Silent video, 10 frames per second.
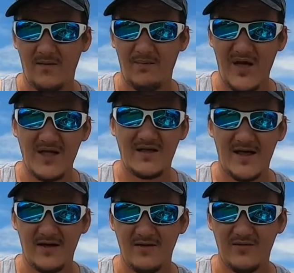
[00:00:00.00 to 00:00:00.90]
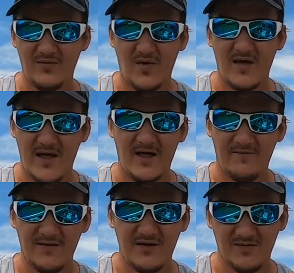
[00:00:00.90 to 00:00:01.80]
bait that you want to have
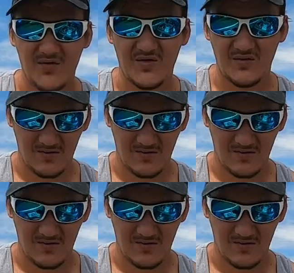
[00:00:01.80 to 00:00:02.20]
in your boat,